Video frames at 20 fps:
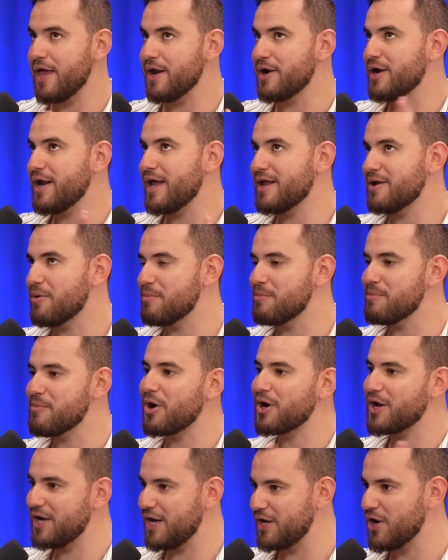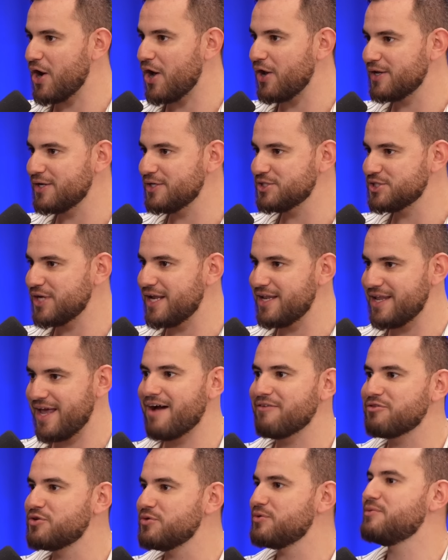internet or marketing knowledge, and they
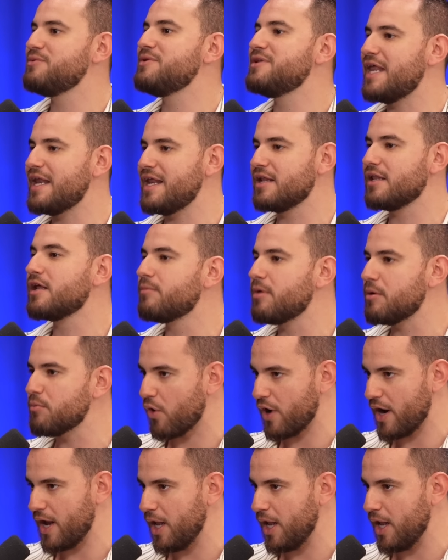need a little bit more